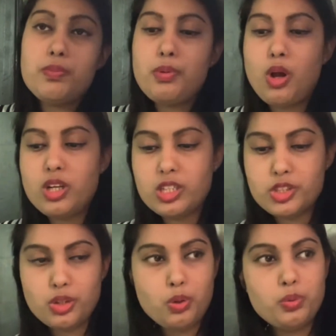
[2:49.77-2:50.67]

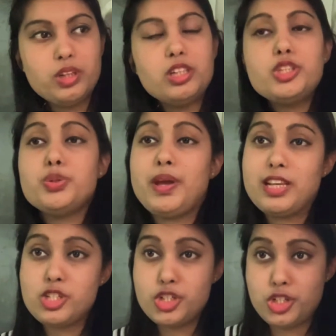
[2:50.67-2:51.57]
product owner to
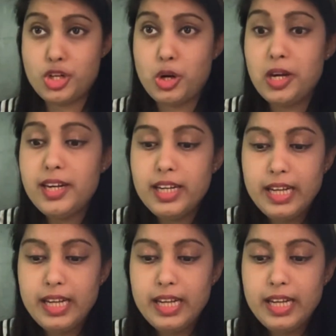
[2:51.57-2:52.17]
ensure